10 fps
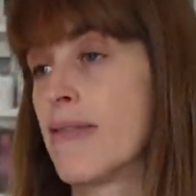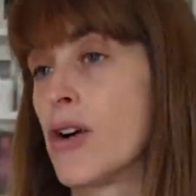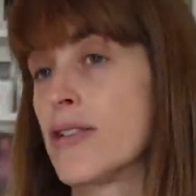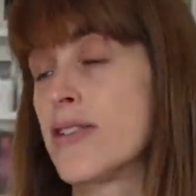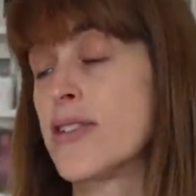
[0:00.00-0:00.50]
I've
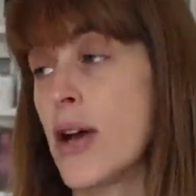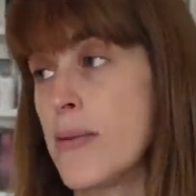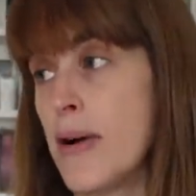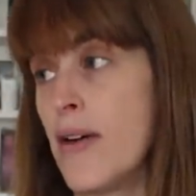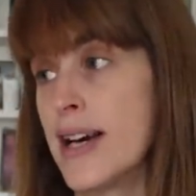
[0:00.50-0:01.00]
got
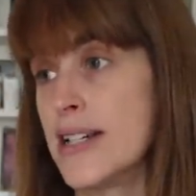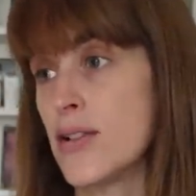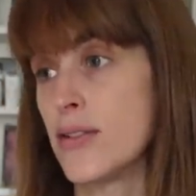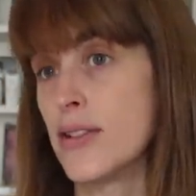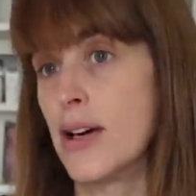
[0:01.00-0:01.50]
so behind
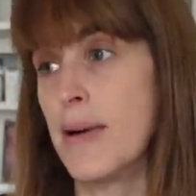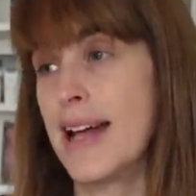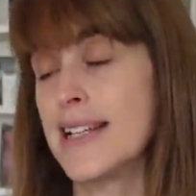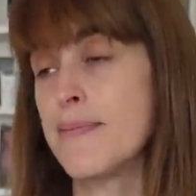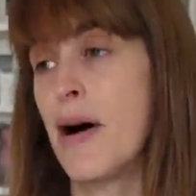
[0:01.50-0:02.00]
on them, and it's